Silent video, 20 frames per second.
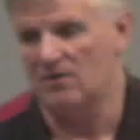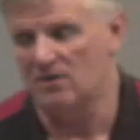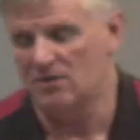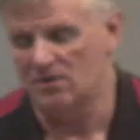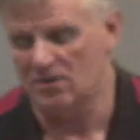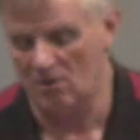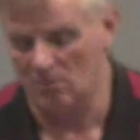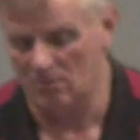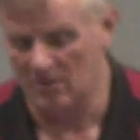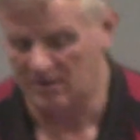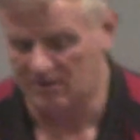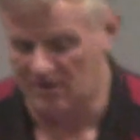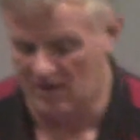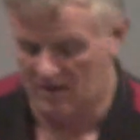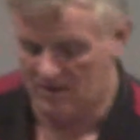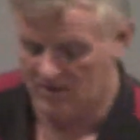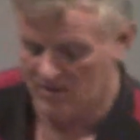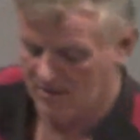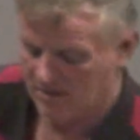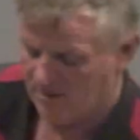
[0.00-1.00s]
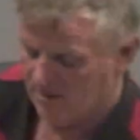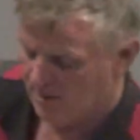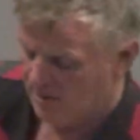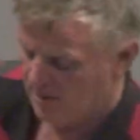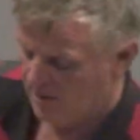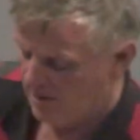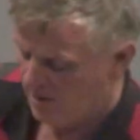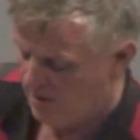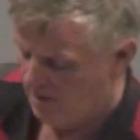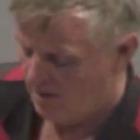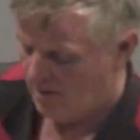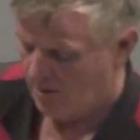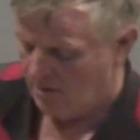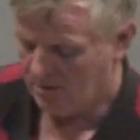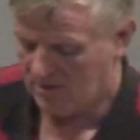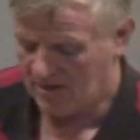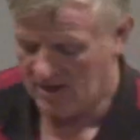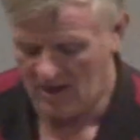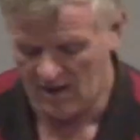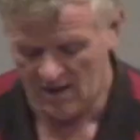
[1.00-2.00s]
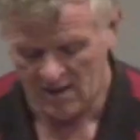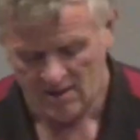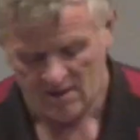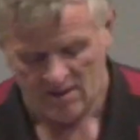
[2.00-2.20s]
down like that. Okay?